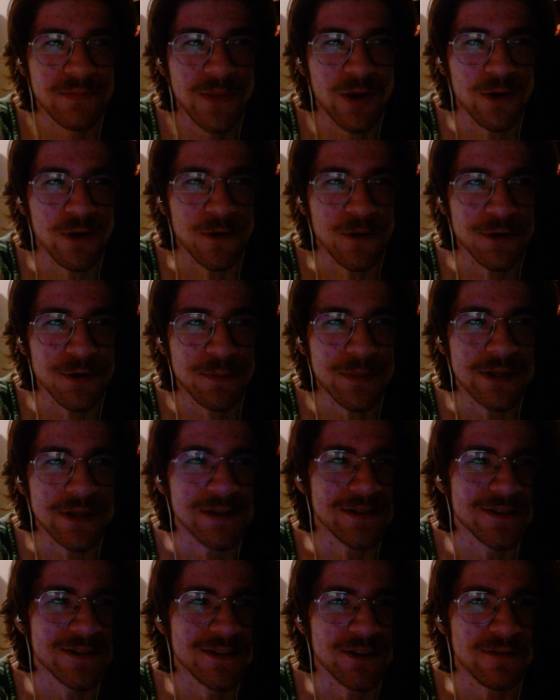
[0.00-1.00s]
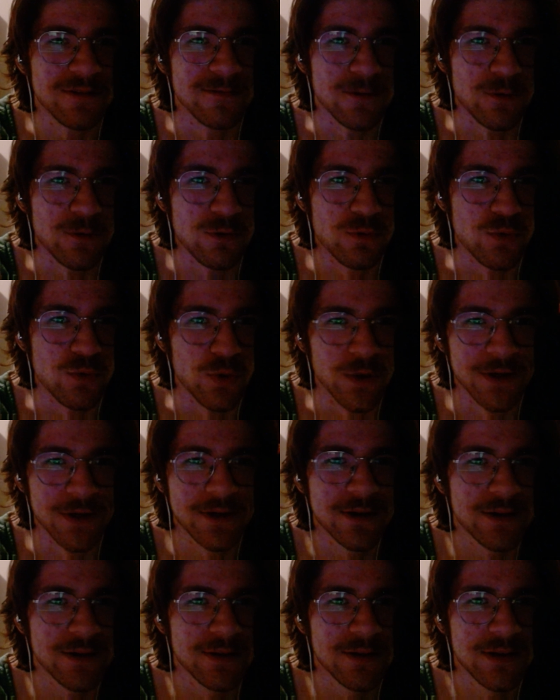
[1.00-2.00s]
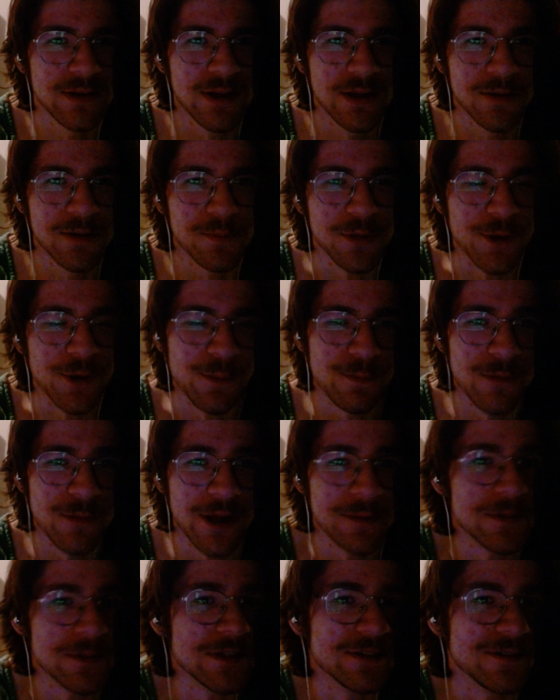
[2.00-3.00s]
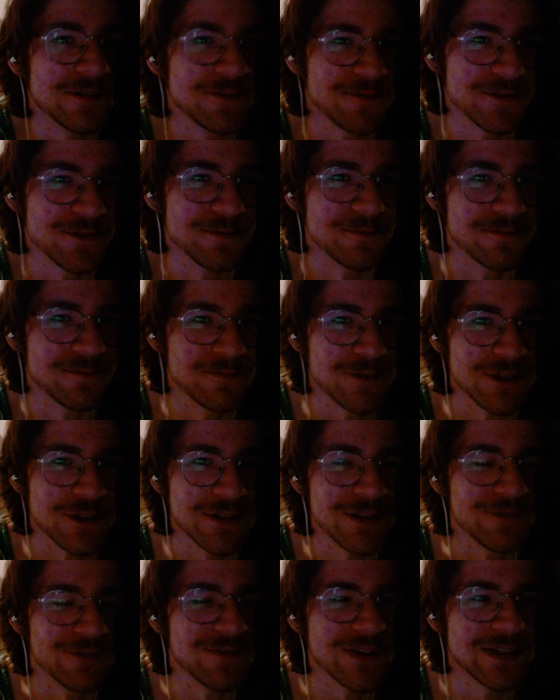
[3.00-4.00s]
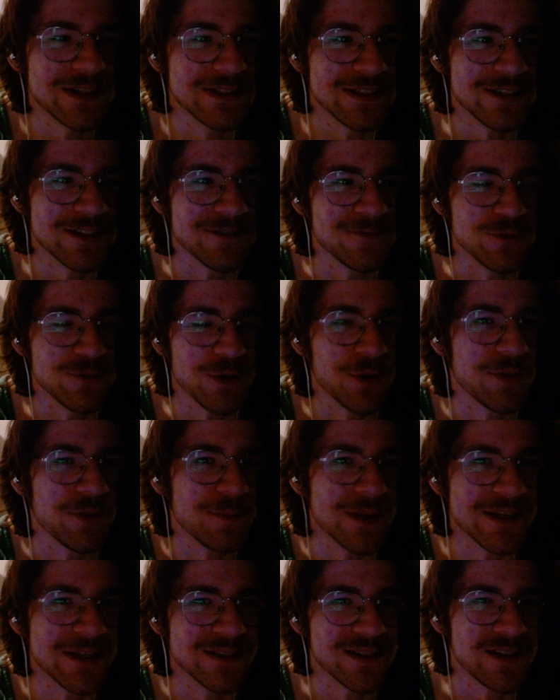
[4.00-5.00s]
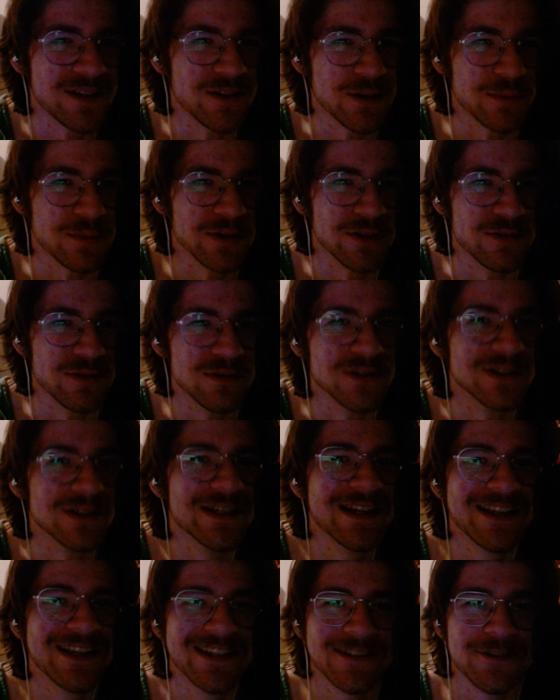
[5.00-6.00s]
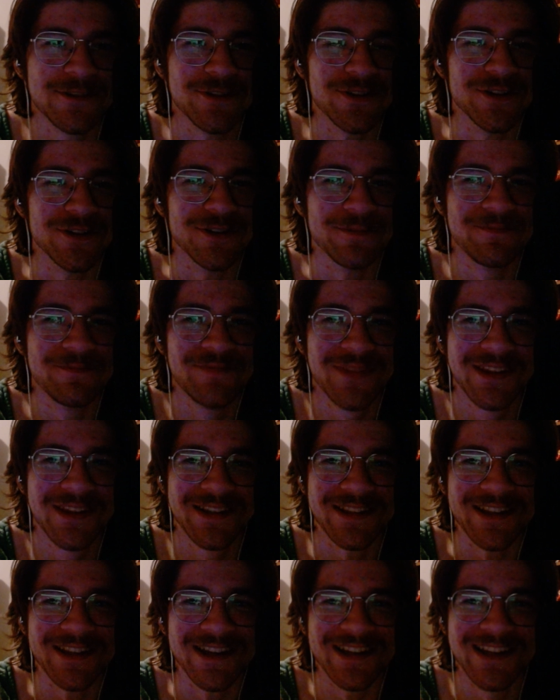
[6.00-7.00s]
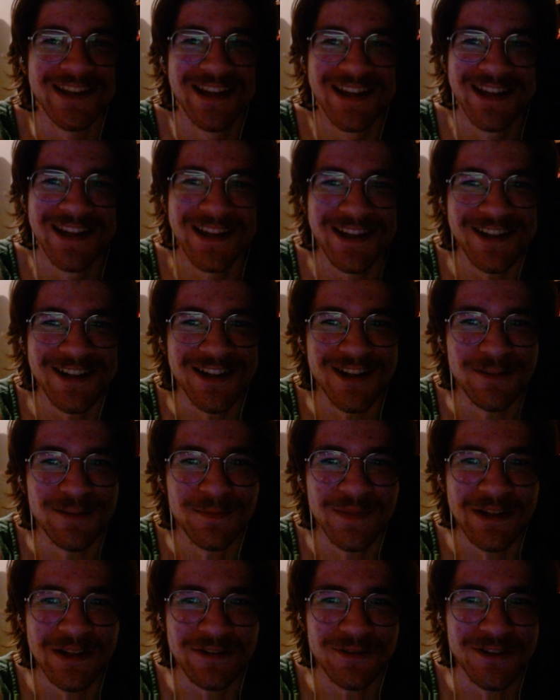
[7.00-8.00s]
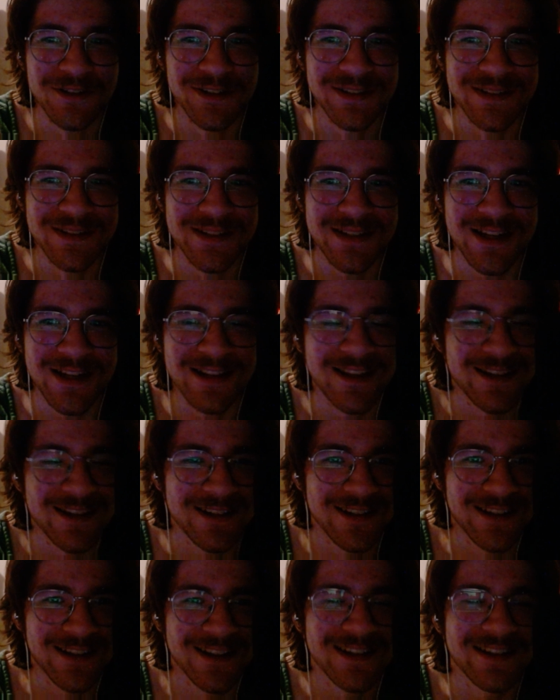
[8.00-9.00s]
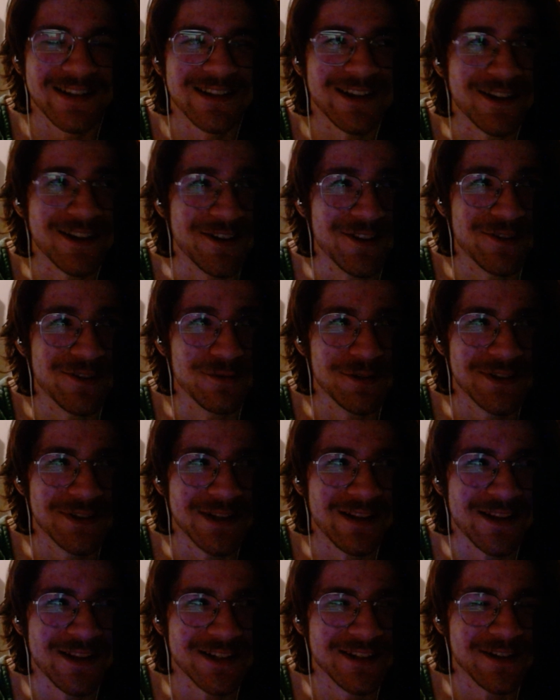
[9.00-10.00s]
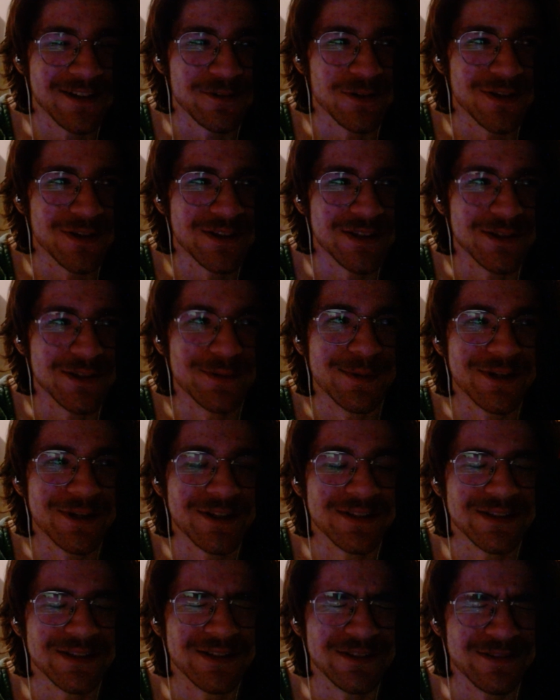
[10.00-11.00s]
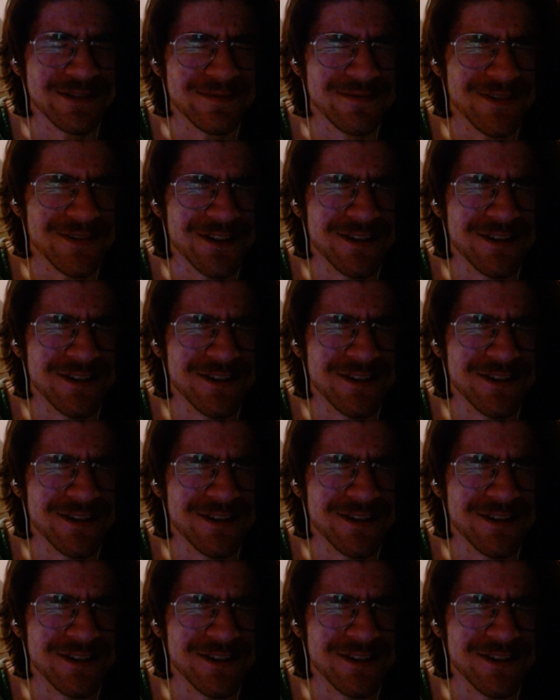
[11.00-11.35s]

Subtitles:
art piece of a quark, but I mean, from what the fans have drawn them as, they look pretty cool. So yeah, Necrons. I like another reason I like Necrons is because of